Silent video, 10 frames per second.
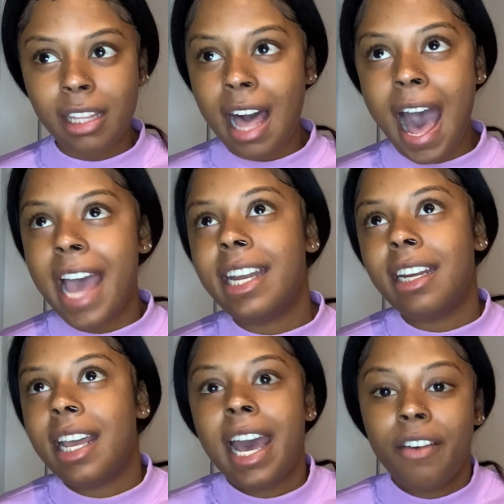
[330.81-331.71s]
like I
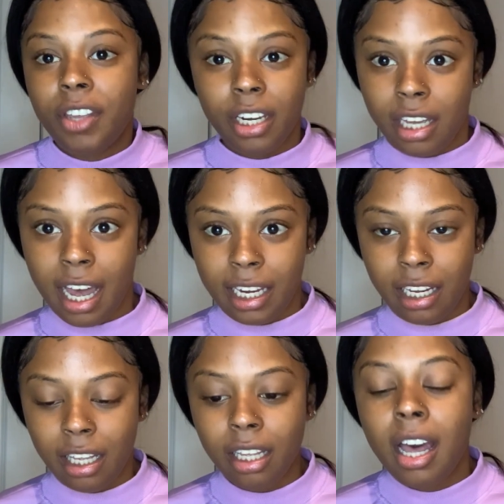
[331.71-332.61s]
didn't have any
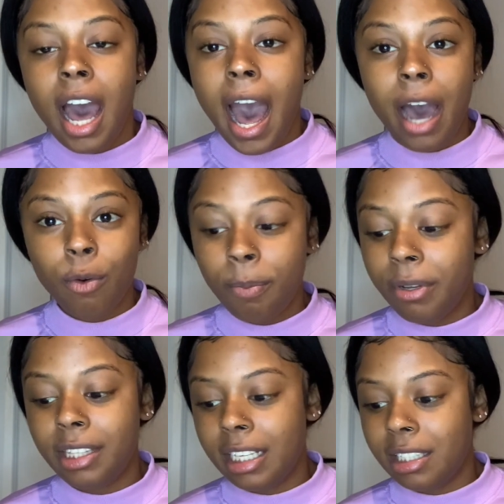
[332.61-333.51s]
idea, I would
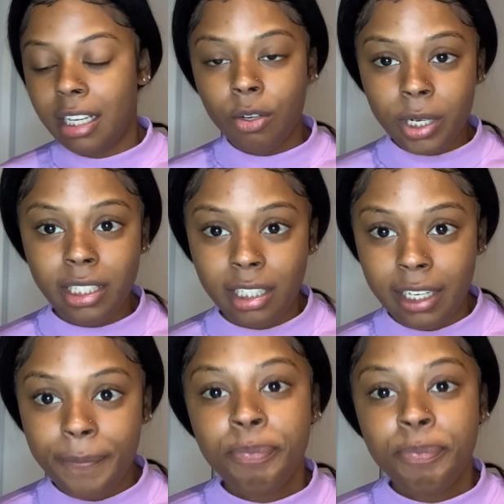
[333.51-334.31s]
put this in Quizlet.